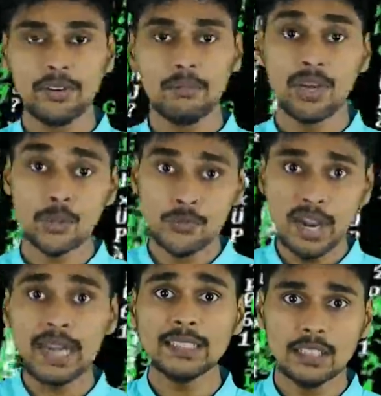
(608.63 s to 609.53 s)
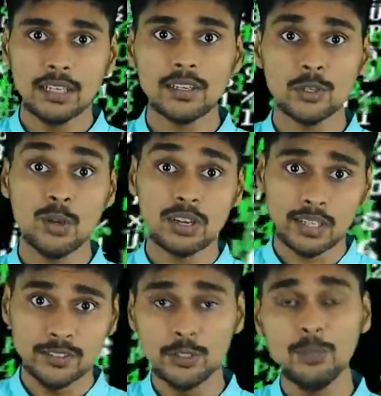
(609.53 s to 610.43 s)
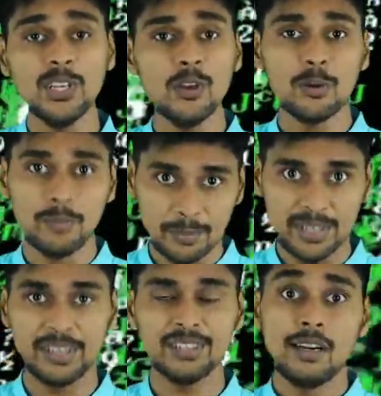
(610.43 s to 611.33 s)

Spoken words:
But if you add that, you are consuming your memory